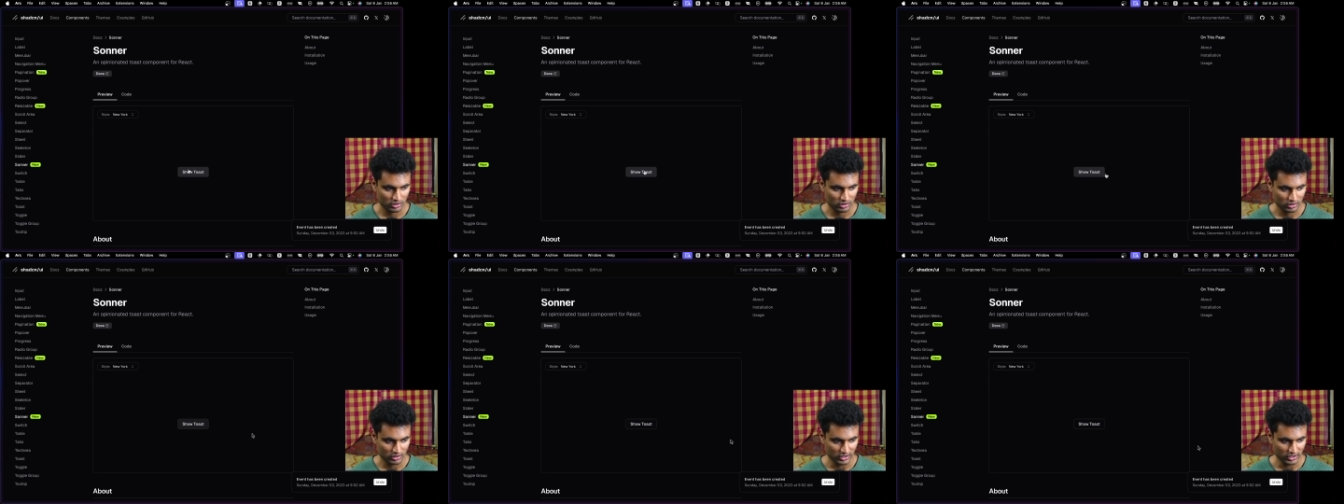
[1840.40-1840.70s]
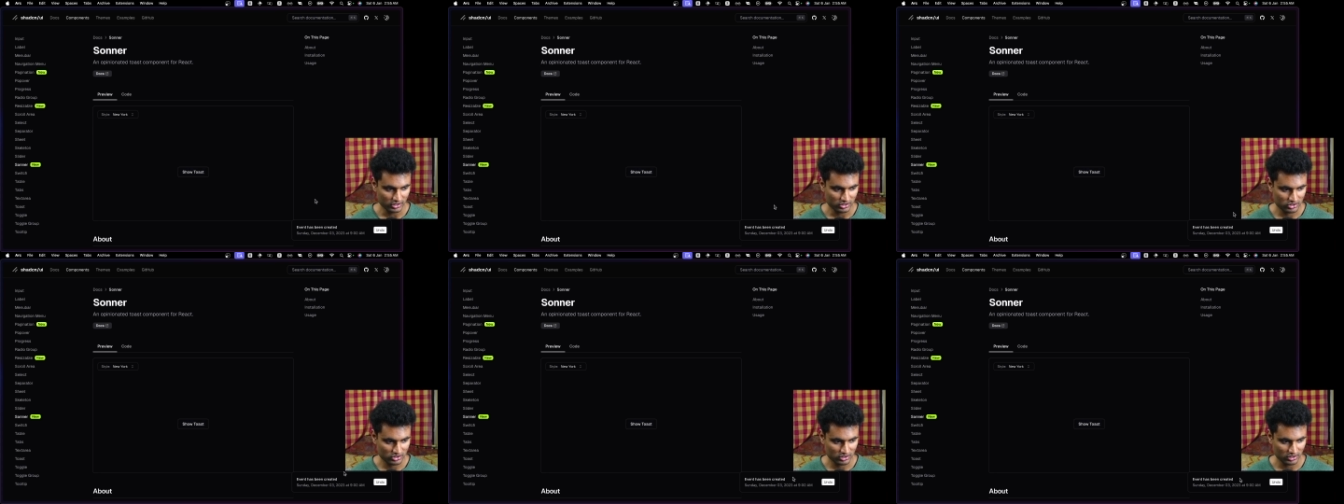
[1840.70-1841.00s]

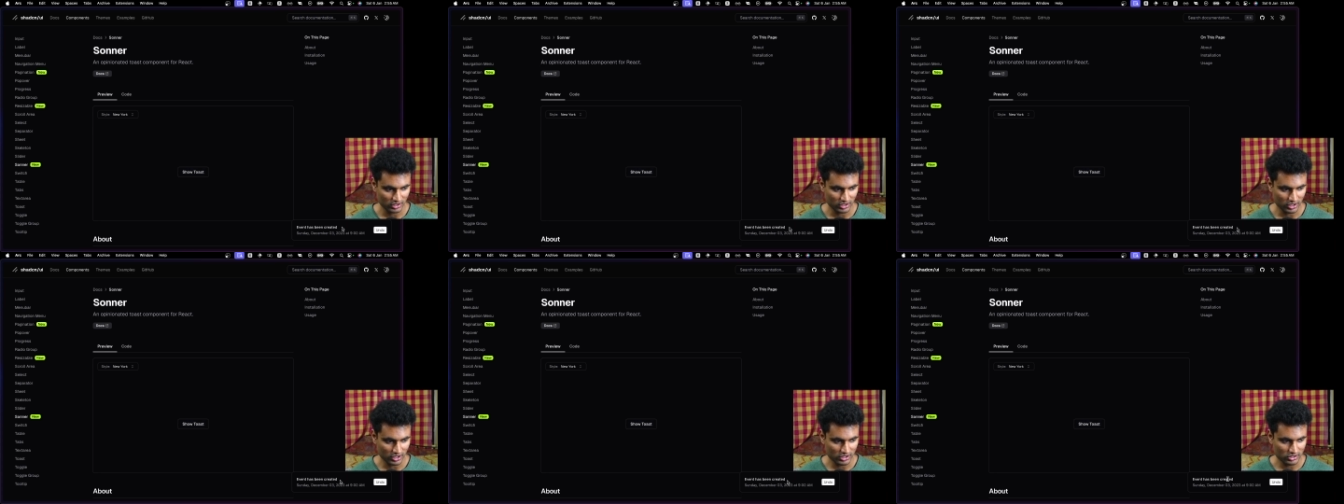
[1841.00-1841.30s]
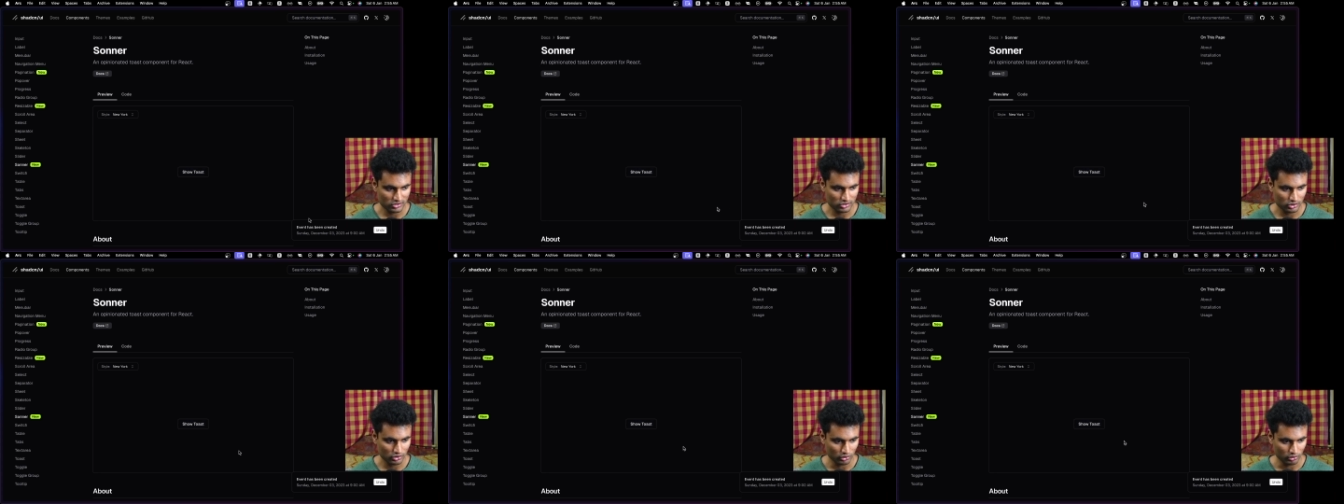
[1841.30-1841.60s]
it's a little
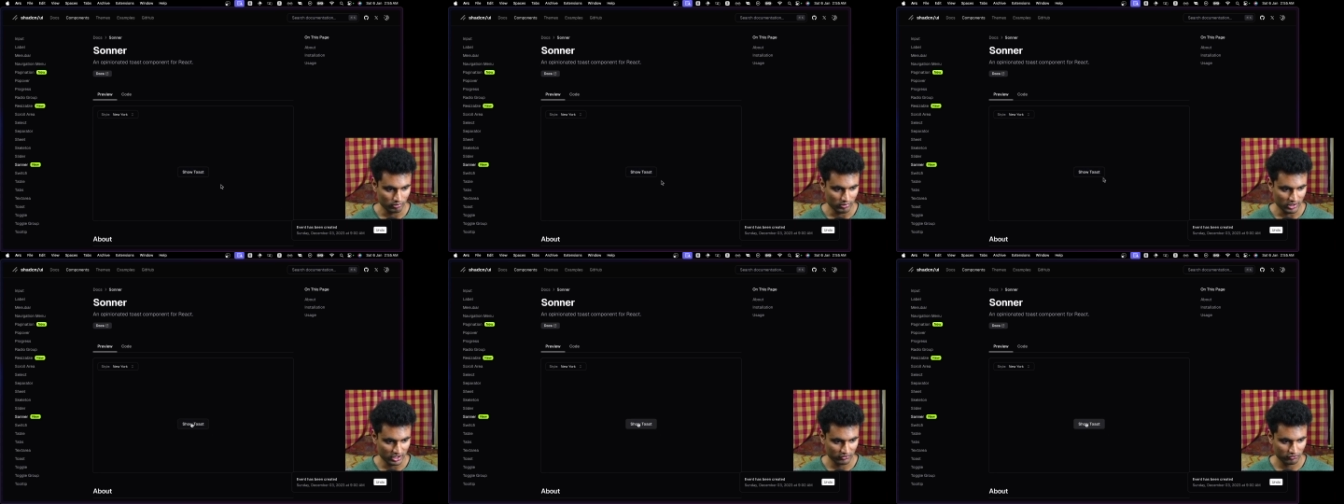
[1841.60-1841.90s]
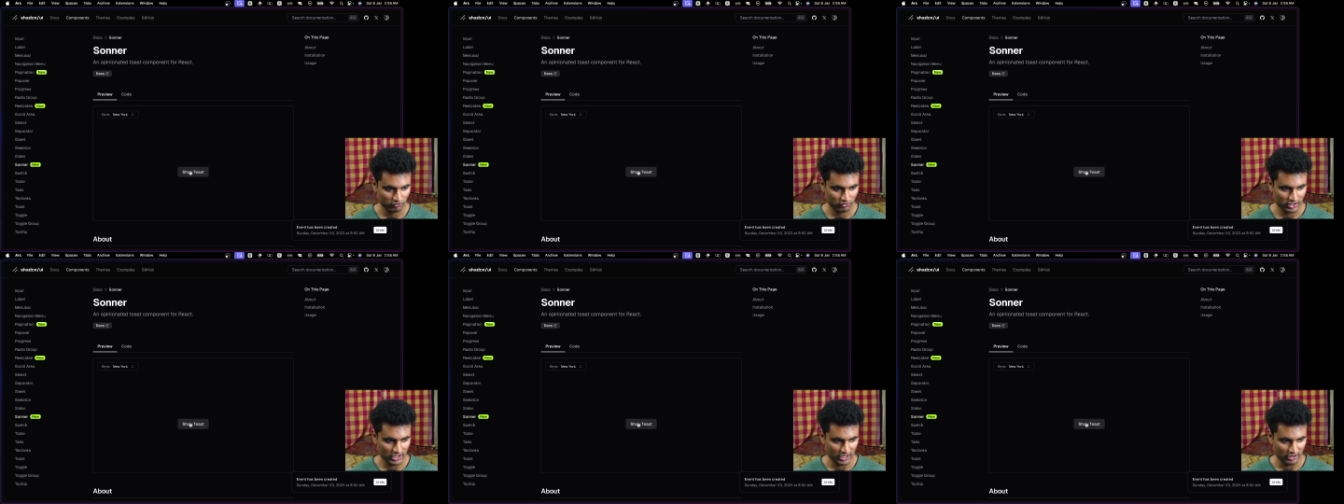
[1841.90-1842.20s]
slow, but
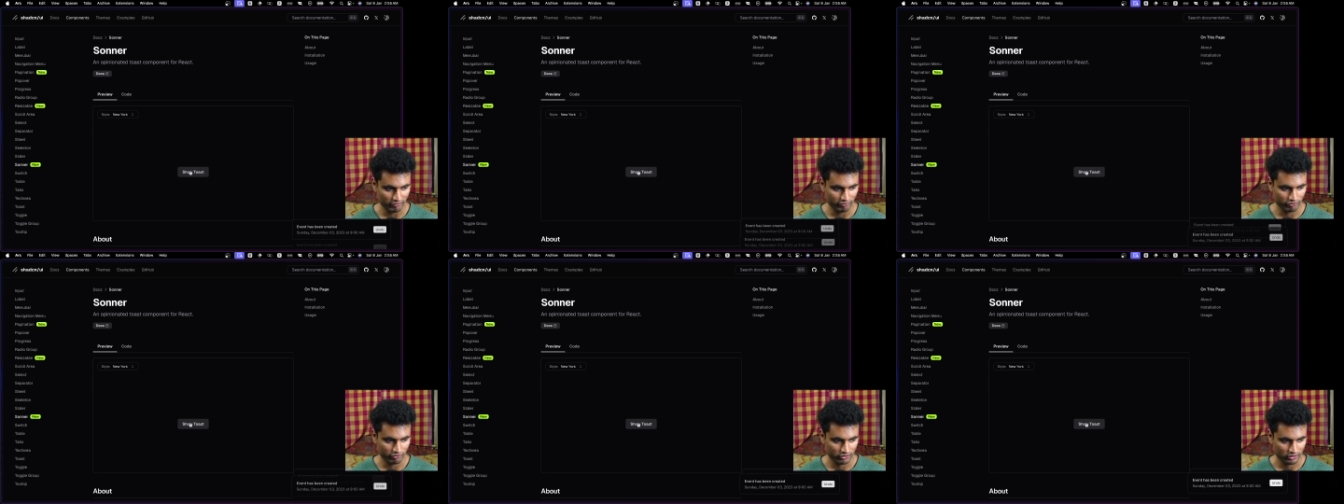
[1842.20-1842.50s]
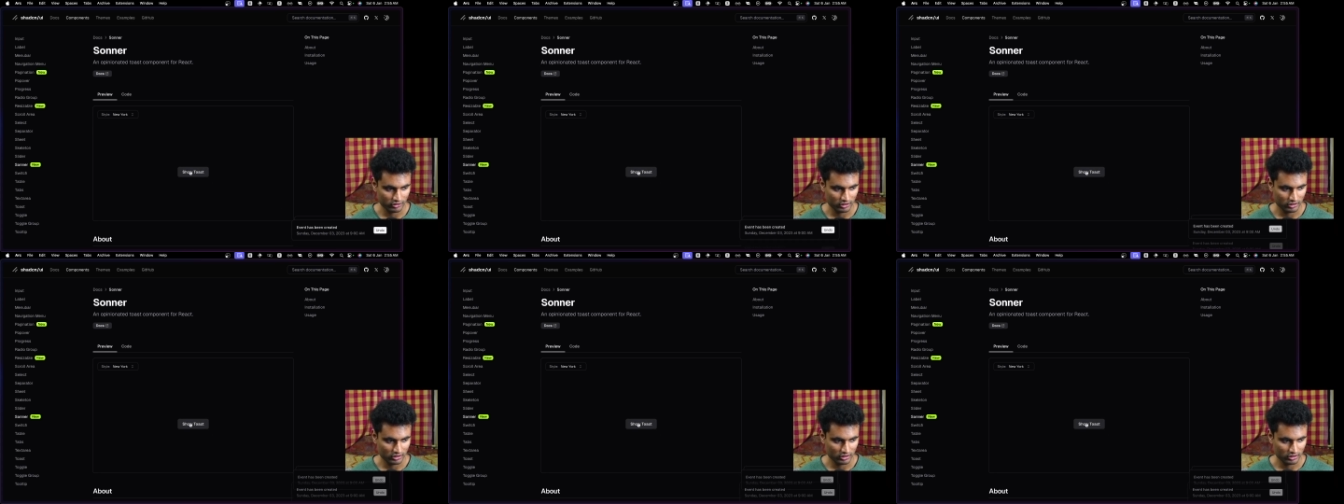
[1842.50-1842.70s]
if we have